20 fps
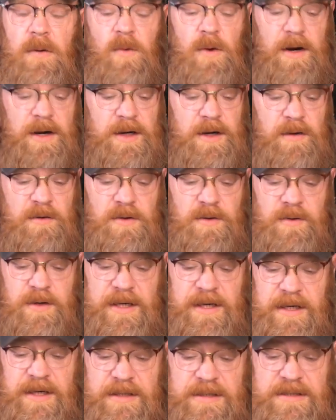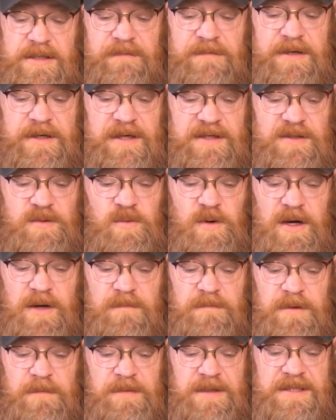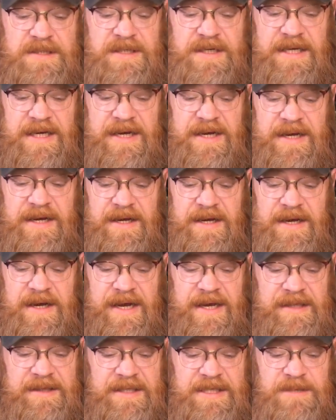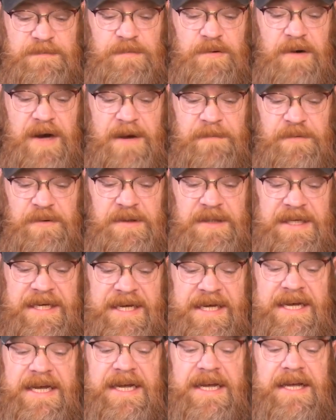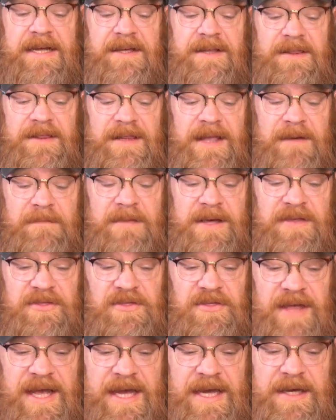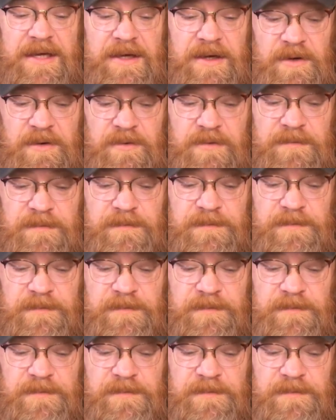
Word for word: I want to know who he is. If he doesn't want publicity, at least properly, let me thank you.